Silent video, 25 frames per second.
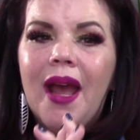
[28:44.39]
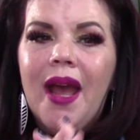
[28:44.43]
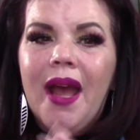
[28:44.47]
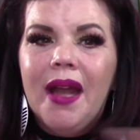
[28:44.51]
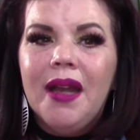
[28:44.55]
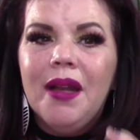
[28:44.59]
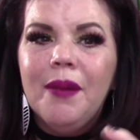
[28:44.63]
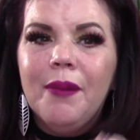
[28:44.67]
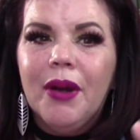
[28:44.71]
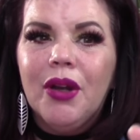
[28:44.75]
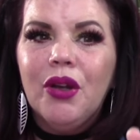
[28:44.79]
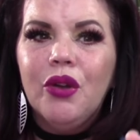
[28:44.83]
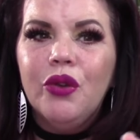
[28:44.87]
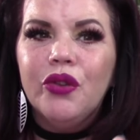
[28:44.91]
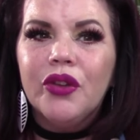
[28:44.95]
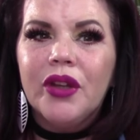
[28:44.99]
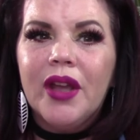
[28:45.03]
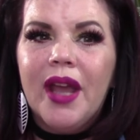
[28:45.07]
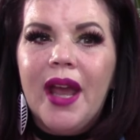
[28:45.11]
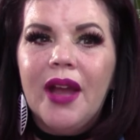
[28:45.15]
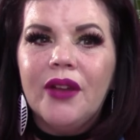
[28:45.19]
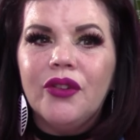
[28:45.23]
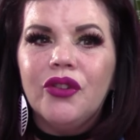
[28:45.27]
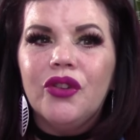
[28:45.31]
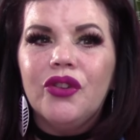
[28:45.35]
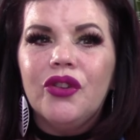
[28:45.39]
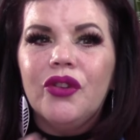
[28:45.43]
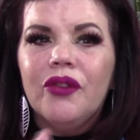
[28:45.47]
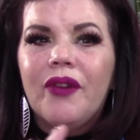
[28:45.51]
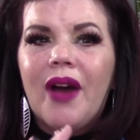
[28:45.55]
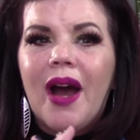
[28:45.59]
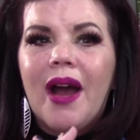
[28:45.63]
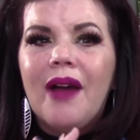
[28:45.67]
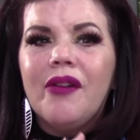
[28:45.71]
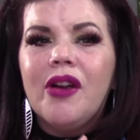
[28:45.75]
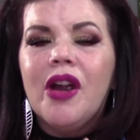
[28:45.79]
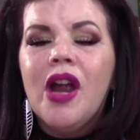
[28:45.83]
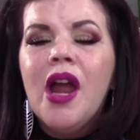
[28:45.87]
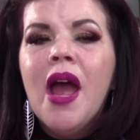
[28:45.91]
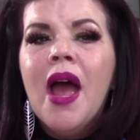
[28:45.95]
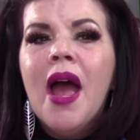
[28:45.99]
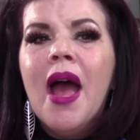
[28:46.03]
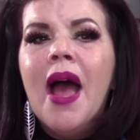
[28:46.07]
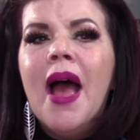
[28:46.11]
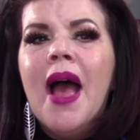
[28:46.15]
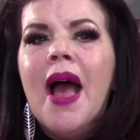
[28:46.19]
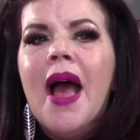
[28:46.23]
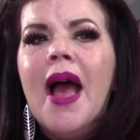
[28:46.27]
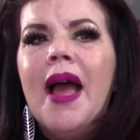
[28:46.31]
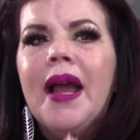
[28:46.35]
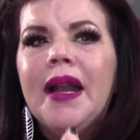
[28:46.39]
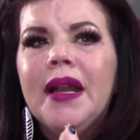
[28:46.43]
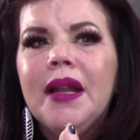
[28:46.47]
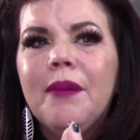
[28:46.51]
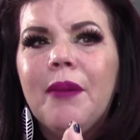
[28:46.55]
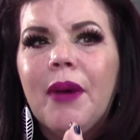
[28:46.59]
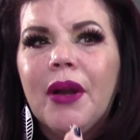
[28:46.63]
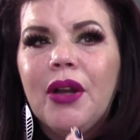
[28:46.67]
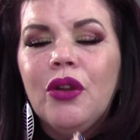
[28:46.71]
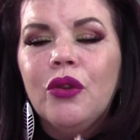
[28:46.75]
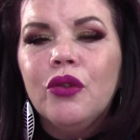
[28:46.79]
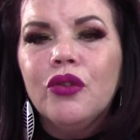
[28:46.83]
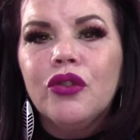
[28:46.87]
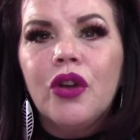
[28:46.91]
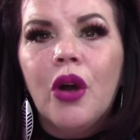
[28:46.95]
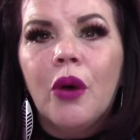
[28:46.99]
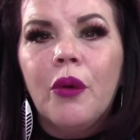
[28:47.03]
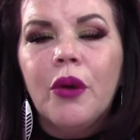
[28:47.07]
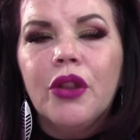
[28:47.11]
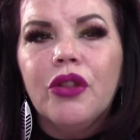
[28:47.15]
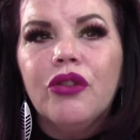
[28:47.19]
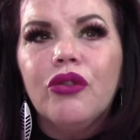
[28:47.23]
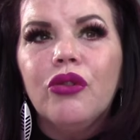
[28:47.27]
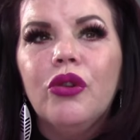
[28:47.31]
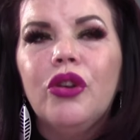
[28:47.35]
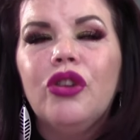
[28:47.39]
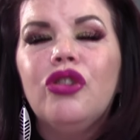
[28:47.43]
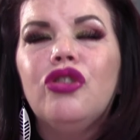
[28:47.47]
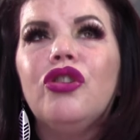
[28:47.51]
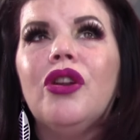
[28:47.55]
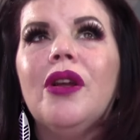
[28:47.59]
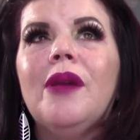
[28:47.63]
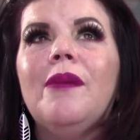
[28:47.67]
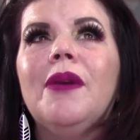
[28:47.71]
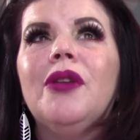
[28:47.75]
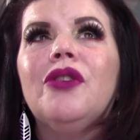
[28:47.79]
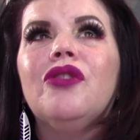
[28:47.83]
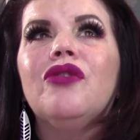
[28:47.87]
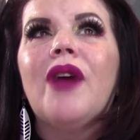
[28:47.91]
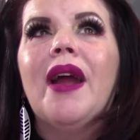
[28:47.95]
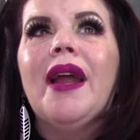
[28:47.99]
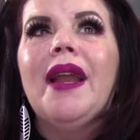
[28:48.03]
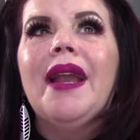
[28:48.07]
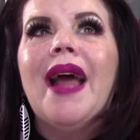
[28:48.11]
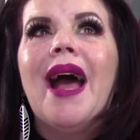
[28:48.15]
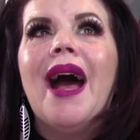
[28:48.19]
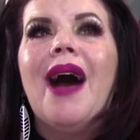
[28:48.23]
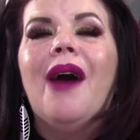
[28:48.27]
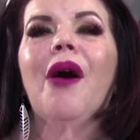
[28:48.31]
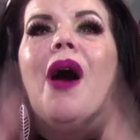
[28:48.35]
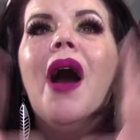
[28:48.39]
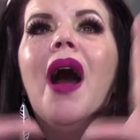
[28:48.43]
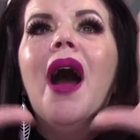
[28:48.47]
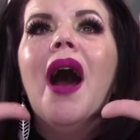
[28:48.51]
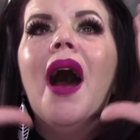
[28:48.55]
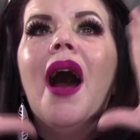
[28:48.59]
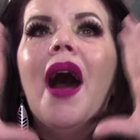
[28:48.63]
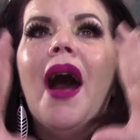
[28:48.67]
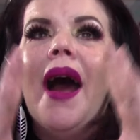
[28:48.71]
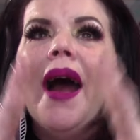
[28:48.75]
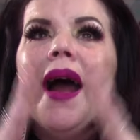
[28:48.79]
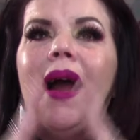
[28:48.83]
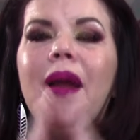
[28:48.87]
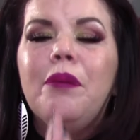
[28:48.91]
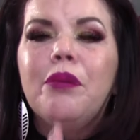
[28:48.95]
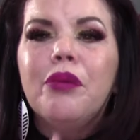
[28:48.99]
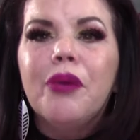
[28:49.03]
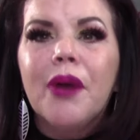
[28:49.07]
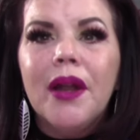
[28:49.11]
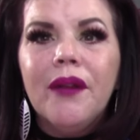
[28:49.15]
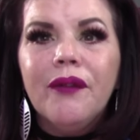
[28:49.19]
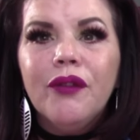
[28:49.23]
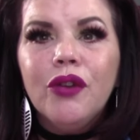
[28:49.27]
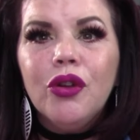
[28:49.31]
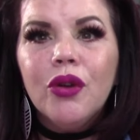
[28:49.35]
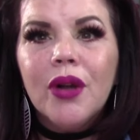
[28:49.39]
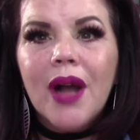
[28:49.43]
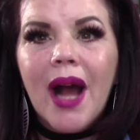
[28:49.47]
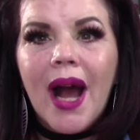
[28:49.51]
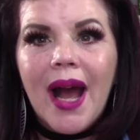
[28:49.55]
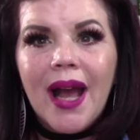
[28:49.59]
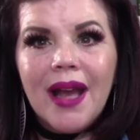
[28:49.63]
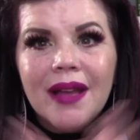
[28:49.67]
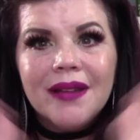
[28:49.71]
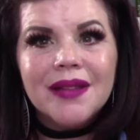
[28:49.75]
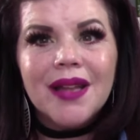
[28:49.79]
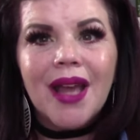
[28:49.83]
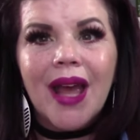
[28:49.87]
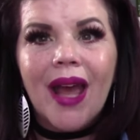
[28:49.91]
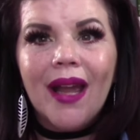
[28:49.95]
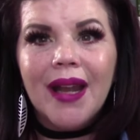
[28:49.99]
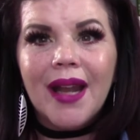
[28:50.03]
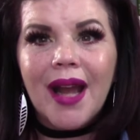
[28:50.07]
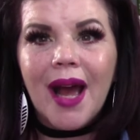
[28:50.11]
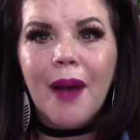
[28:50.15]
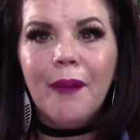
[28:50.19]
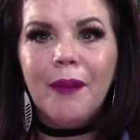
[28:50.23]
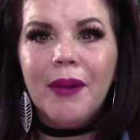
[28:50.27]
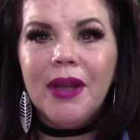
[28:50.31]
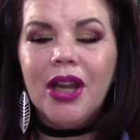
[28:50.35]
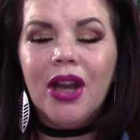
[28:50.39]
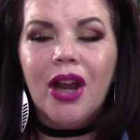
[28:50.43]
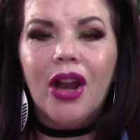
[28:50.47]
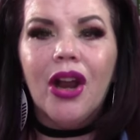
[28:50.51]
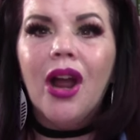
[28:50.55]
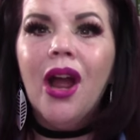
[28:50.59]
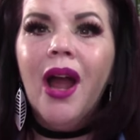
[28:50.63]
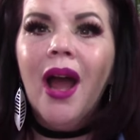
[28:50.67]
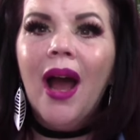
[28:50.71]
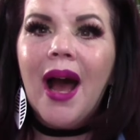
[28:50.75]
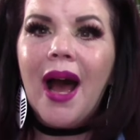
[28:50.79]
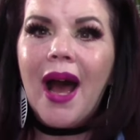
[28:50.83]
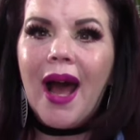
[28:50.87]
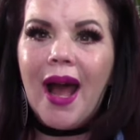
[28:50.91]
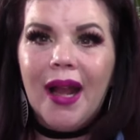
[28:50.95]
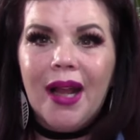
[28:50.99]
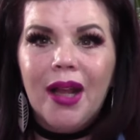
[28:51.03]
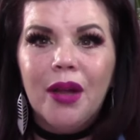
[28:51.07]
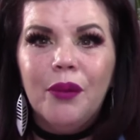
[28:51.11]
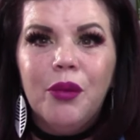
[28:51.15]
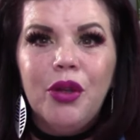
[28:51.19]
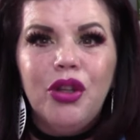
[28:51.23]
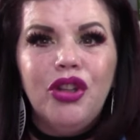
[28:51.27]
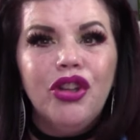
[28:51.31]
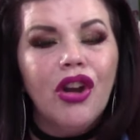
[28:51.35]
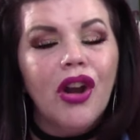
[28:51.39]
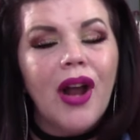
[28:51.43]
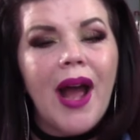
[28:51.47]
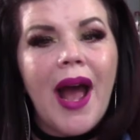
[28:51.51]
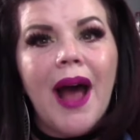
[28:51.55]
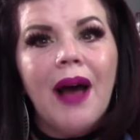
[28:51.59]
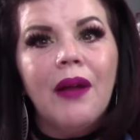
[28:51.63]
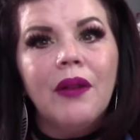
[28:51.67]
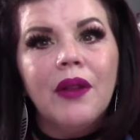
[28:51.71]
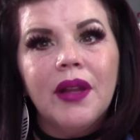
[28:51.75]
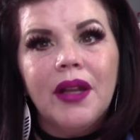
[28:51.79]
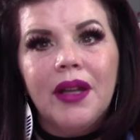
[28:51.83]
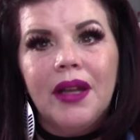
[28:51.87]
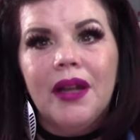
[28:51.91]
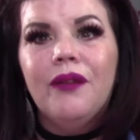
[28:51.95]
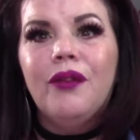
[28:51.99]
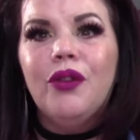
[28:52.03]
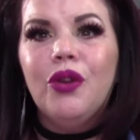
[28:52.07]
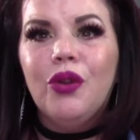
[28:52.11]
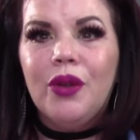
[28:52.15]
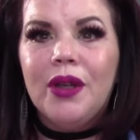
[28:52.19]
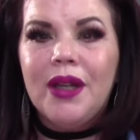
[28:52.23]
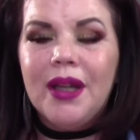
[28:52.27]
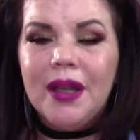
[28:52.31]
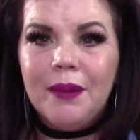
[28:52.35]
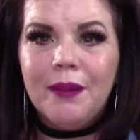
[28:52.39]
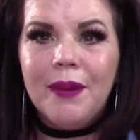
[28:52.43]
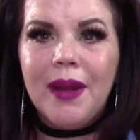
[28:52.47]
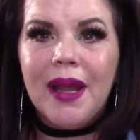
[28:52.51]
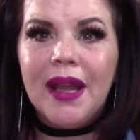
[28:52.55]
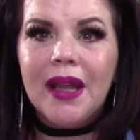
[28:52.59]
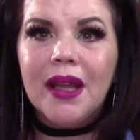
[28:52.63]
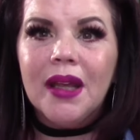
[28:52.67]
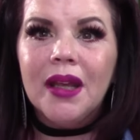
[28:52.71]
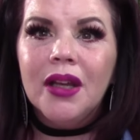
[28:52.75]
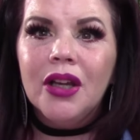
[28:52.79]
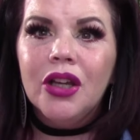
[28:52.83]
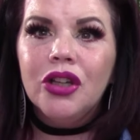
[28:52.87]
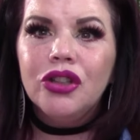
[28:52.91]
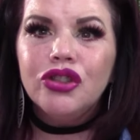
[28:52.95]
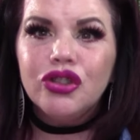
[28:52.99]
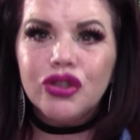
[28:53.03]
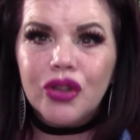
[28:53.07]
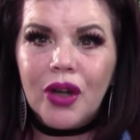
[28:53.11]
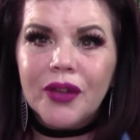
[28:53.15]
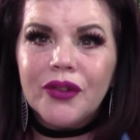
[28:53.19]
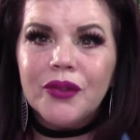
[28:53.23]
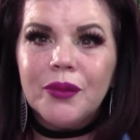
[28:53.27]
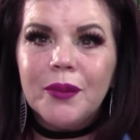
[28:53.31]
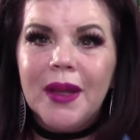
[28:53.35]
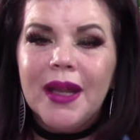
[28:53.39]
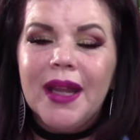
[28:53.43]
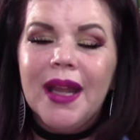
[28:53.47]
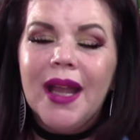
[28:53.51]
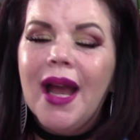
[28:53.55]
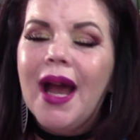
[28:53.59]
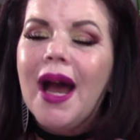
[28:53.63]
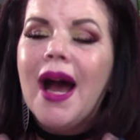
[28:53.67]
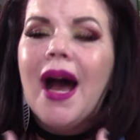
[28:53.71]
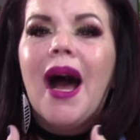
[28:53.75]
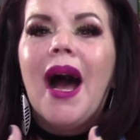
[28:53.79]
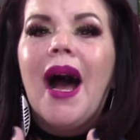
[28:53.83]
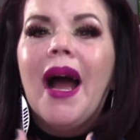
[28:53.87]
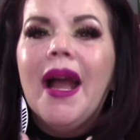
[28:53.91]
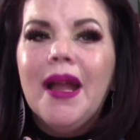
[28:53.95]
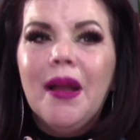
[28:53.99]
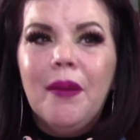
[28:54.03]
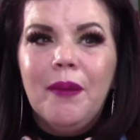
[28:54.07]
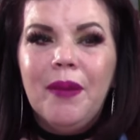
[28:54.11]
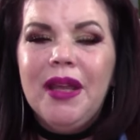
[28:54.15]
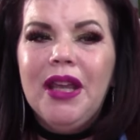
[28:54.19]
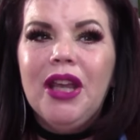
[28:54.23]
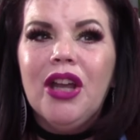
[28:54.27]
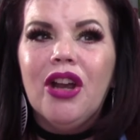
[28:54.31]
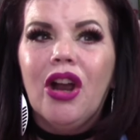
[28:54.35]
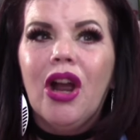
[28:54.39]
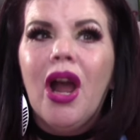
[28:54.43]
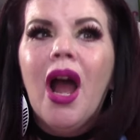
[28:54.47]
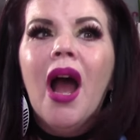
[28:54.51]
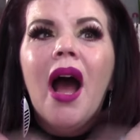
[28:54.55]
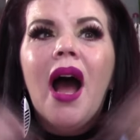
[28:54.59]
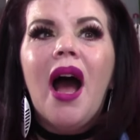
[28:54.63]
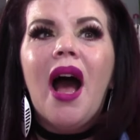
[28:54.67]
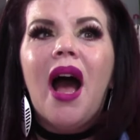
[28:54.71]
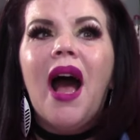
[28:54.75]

Anybody who's a cancer survivor, anybody who's going through the treatments right now, I pray for you guys, and I'm here. I can be your outlet if you need me. Trust me, I am here.